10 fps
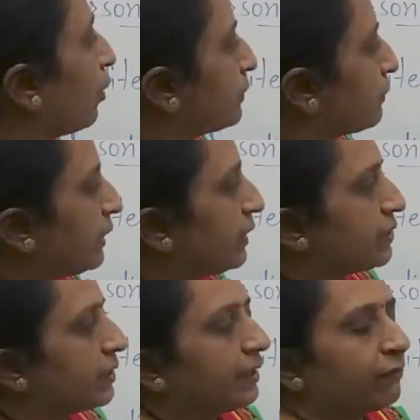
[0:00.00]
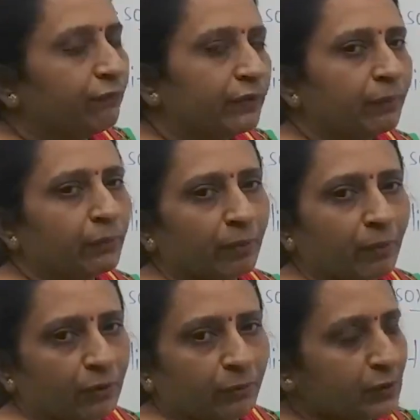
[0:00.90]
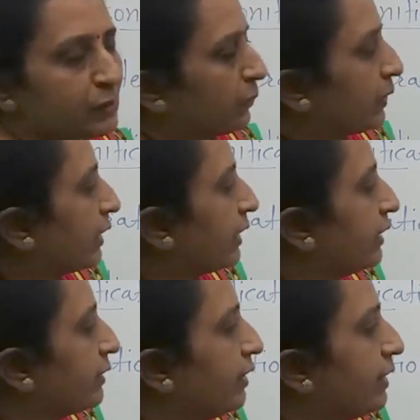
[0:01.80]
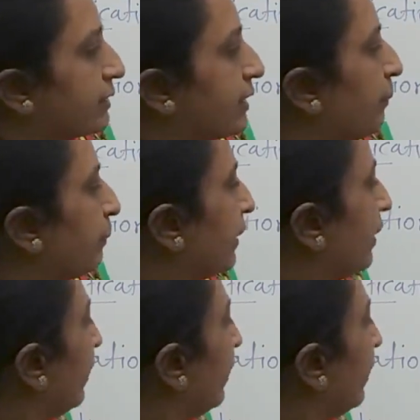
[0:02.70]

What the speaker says: of speech in every poem almost you can get the example.